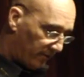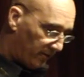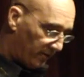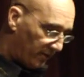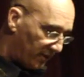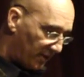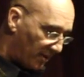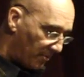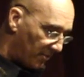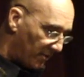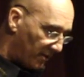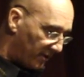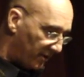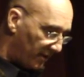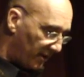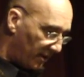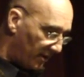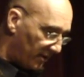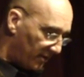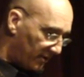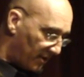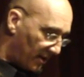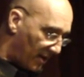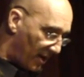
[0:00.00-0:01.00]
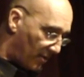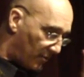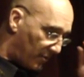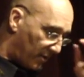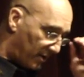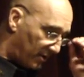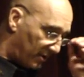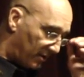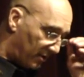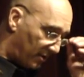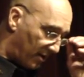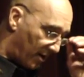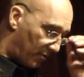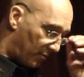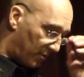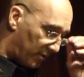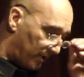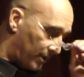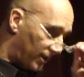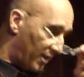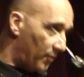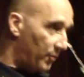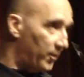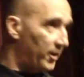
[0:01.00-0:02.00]
Some of the things that I would
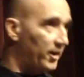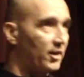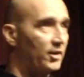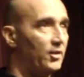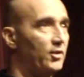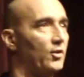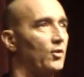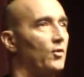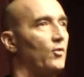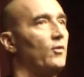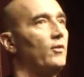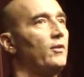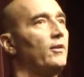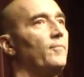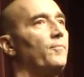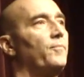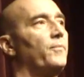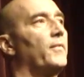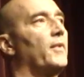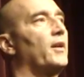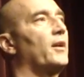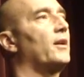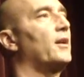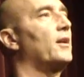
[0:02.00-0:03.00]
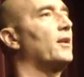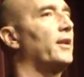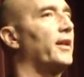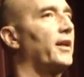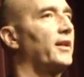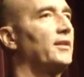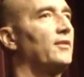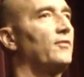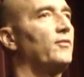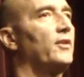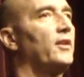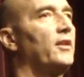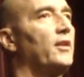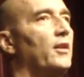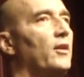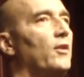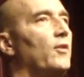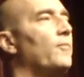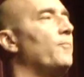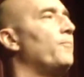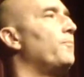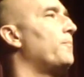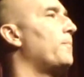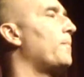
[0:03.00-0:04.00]
say we can do collectively,
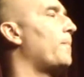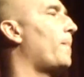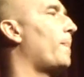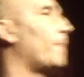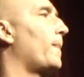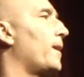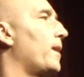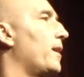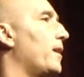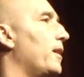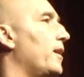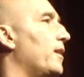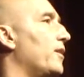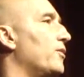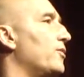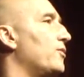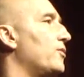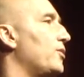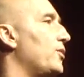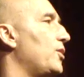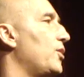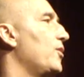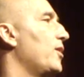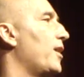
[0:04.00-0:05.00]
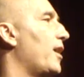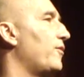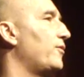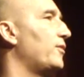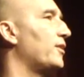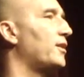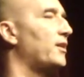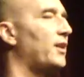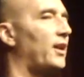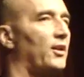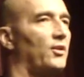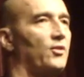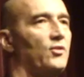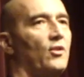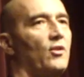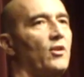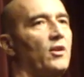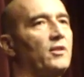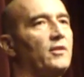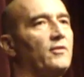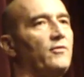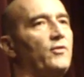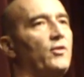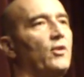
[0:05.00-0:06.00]
though, is you have to take
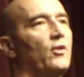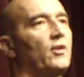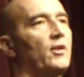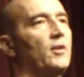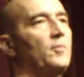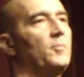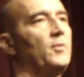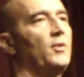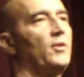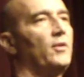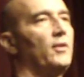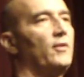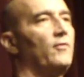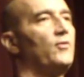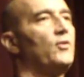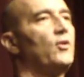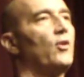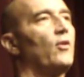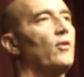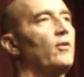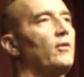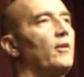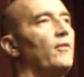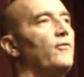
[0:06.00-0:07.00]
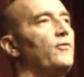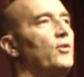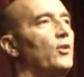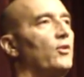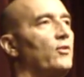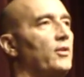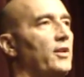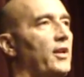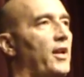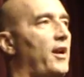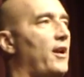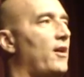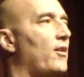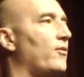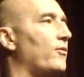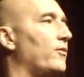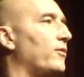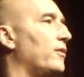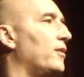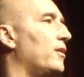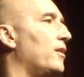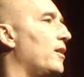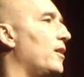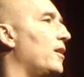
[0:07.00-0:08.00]
charge of your community, of your town,
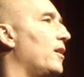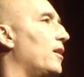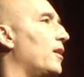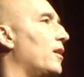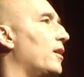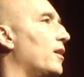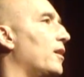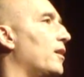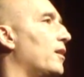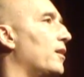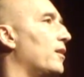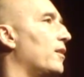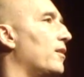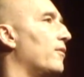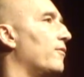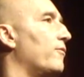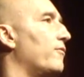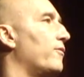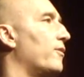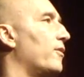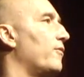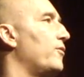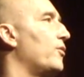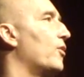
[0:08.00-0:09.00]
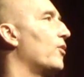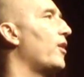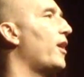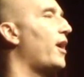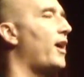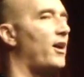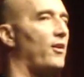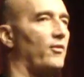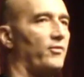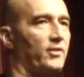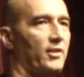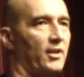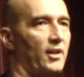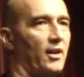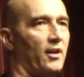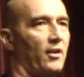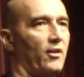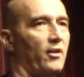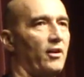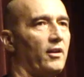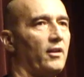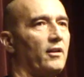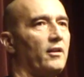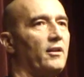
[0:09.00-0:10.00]
of your housing
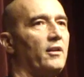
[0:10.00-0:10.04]
area.